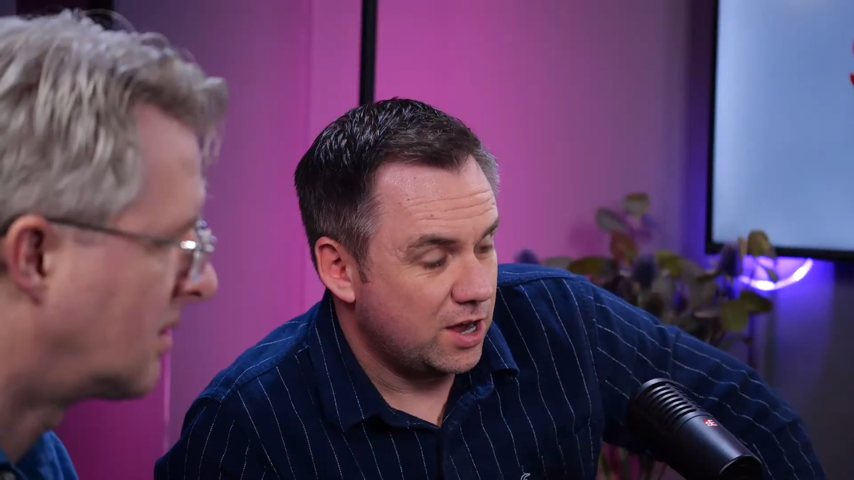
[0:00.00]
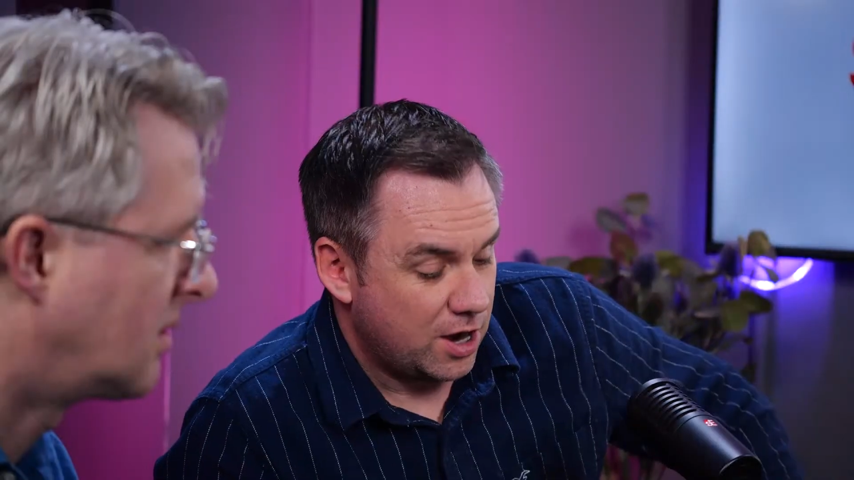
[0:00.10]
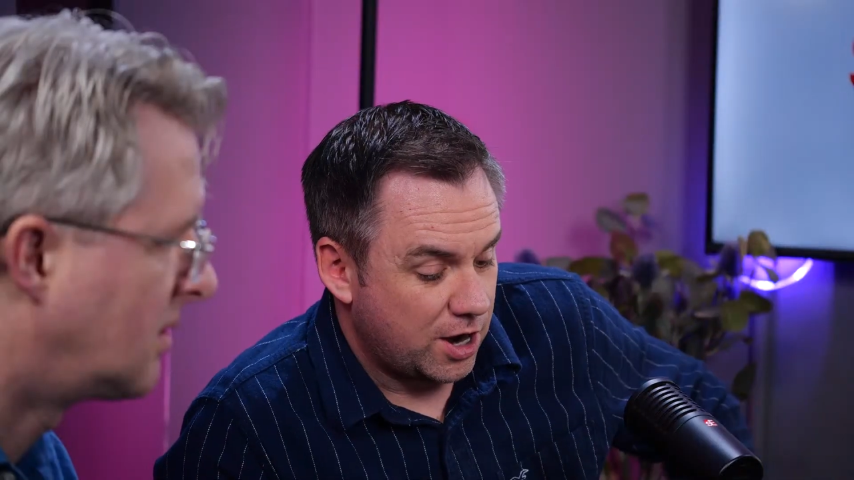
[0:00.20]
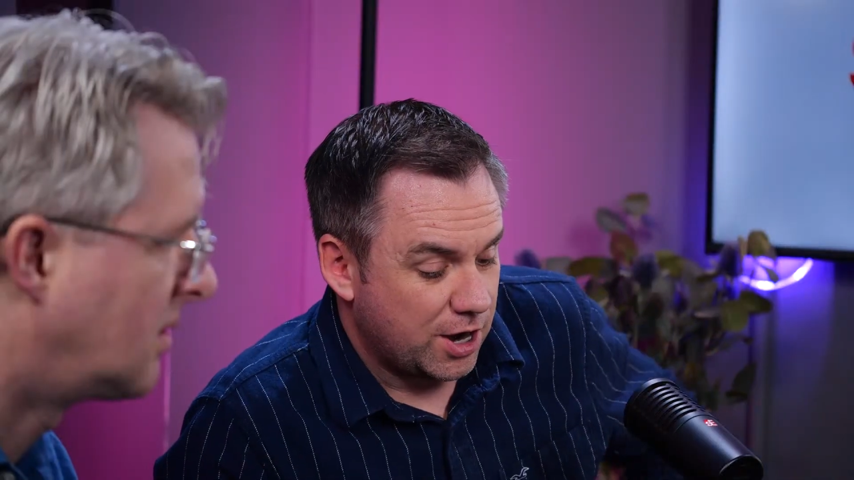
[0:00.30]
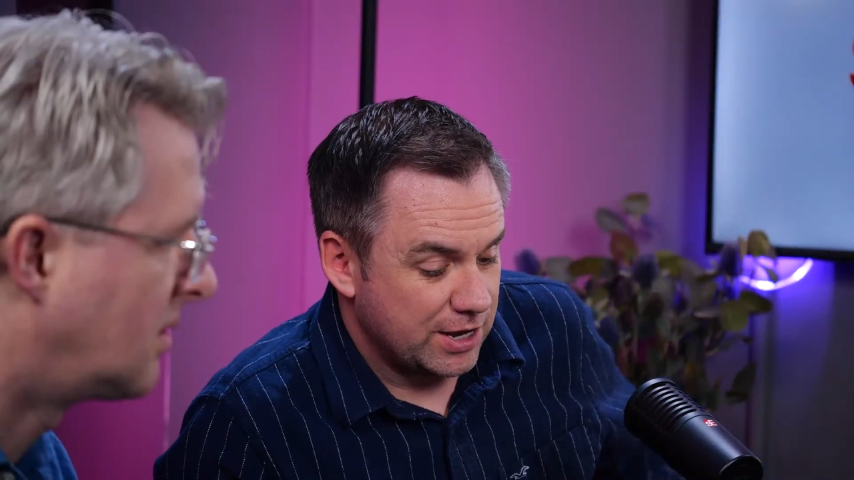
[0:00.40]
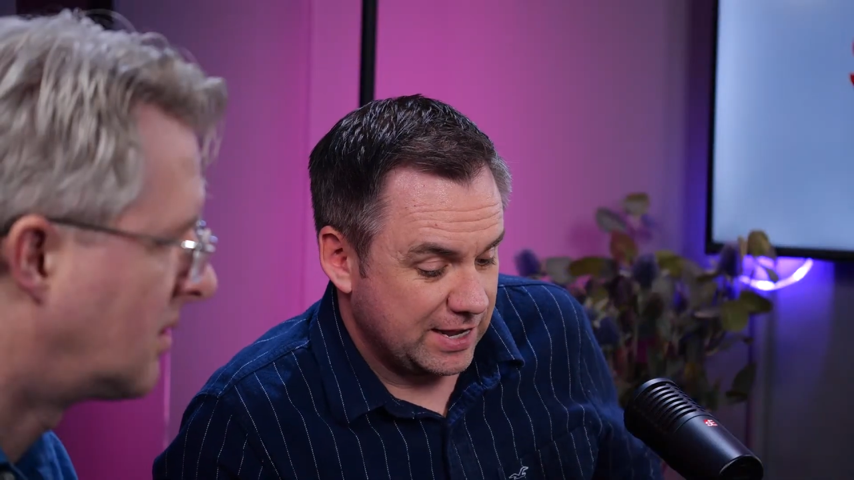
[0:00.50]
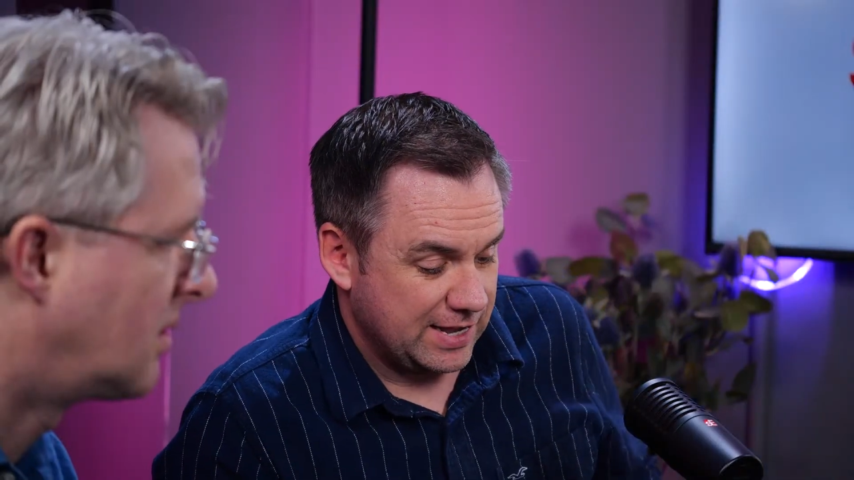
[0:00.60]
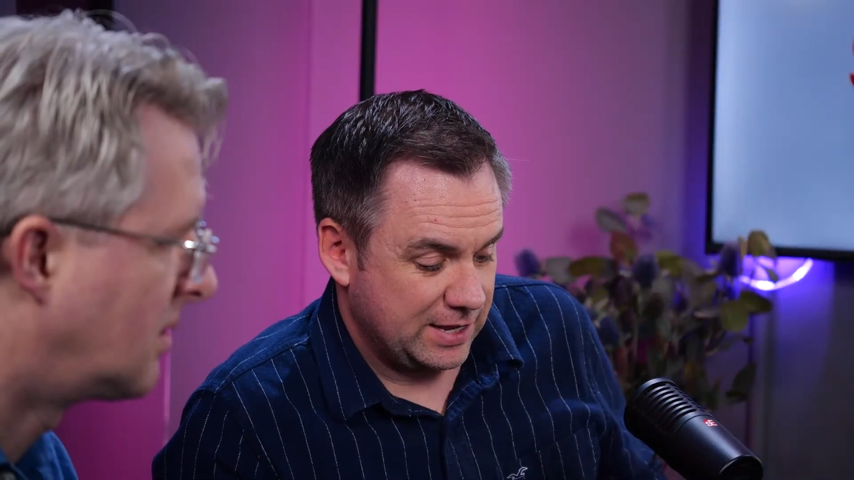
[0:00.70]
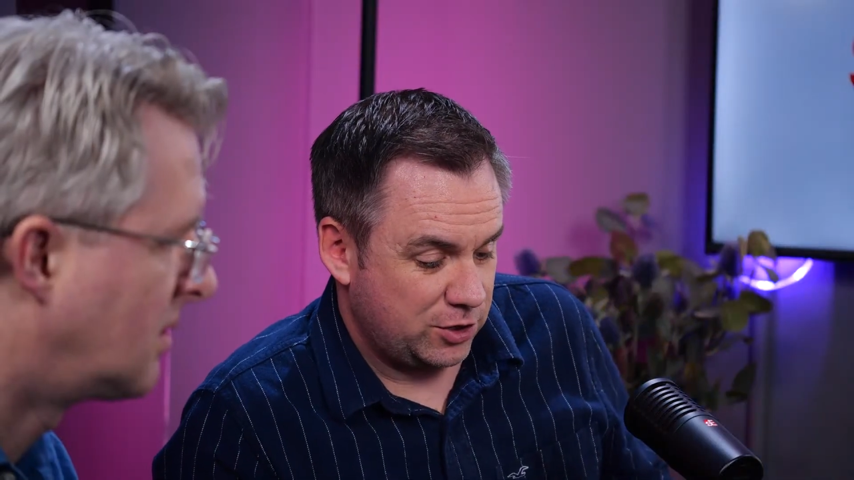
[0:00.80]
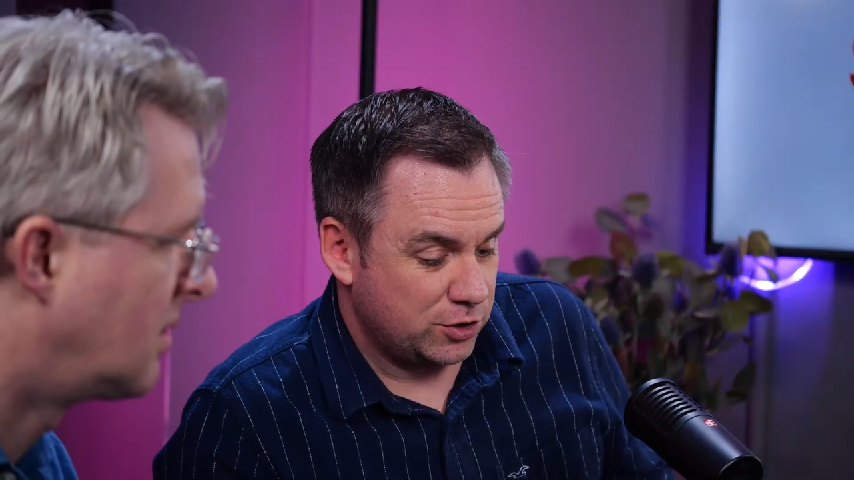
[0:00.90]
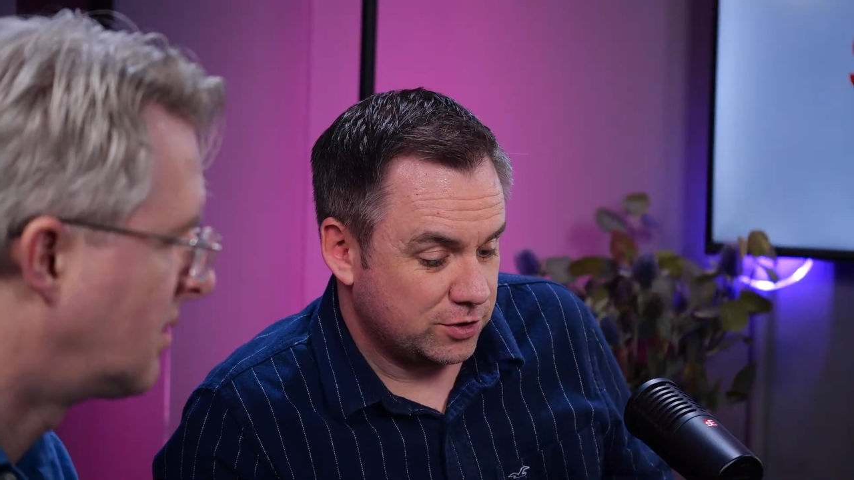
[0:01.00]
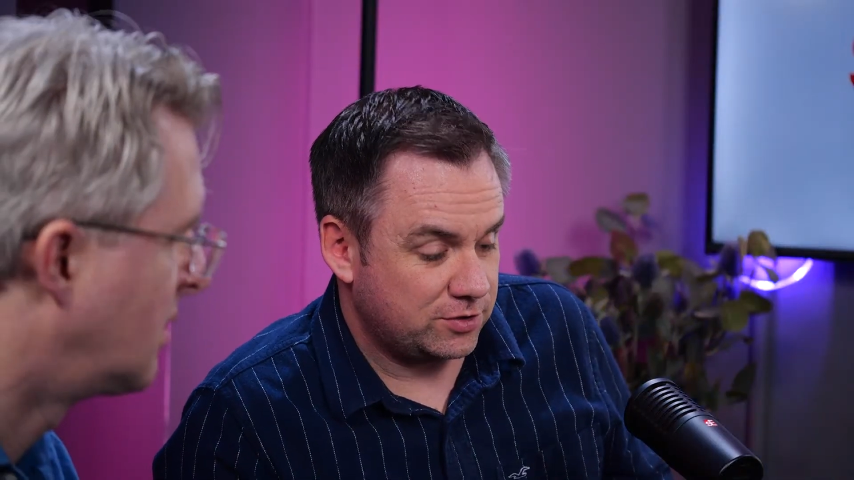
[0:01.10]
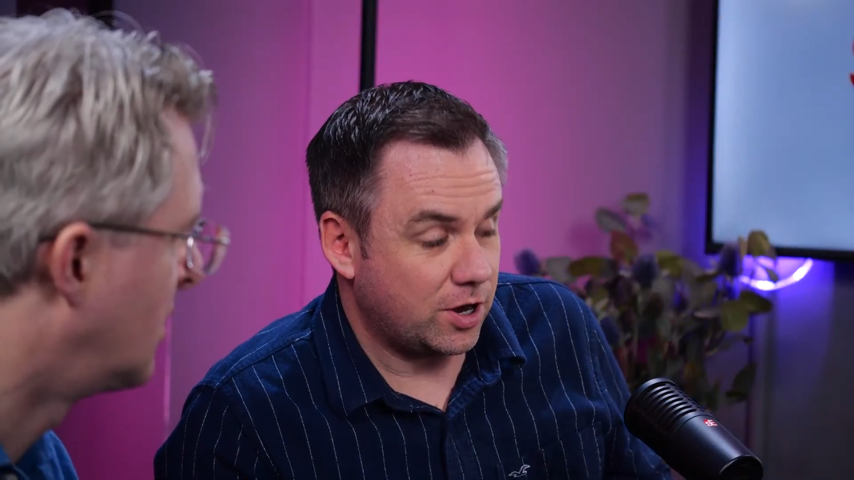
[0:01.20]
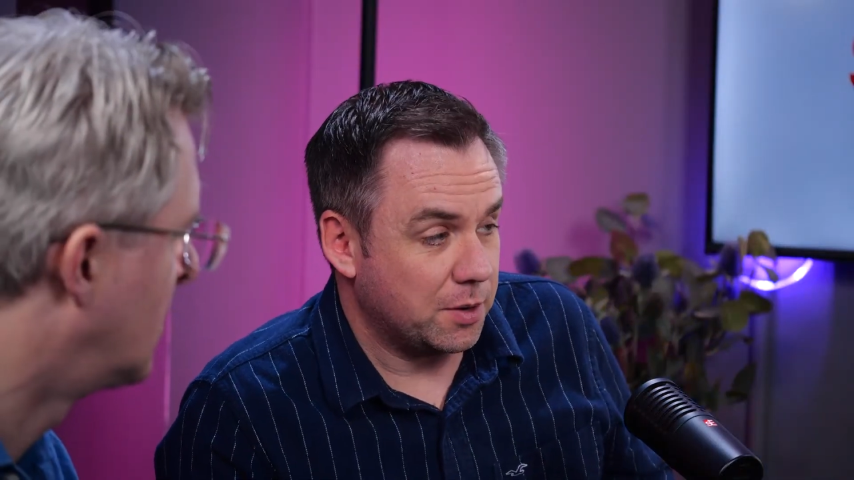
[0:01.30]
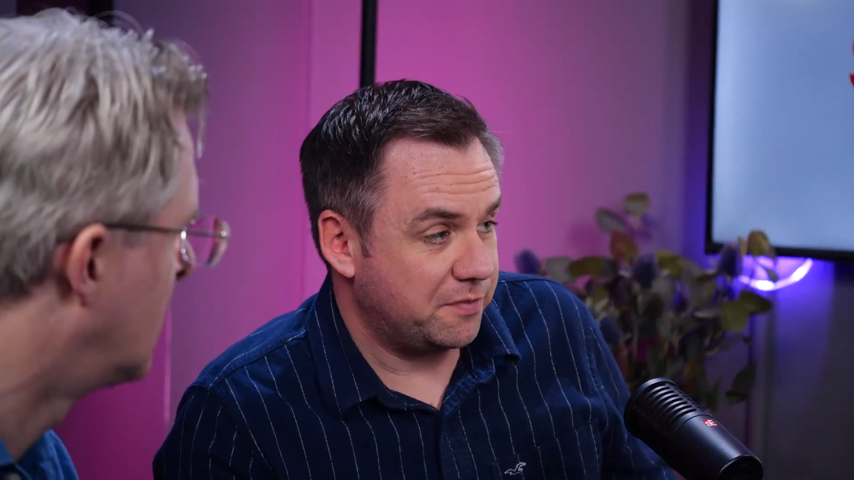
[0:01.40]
I could type